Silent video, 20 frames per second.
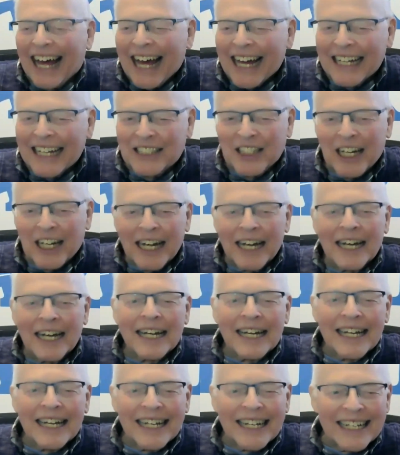Bill,
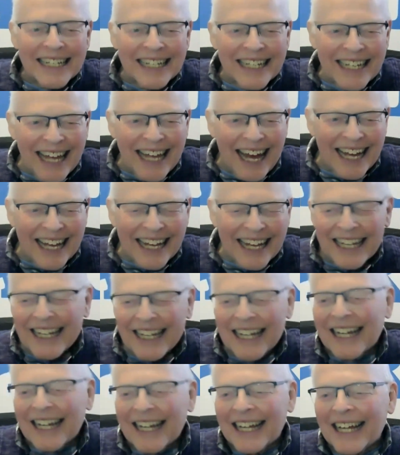you're helping
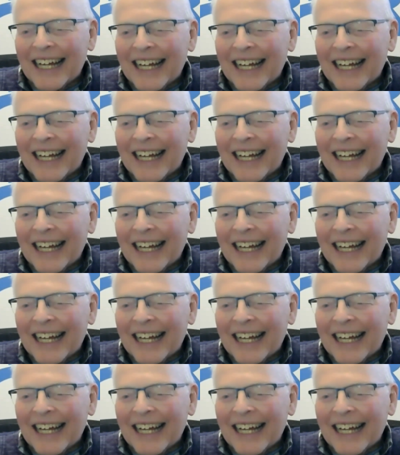me out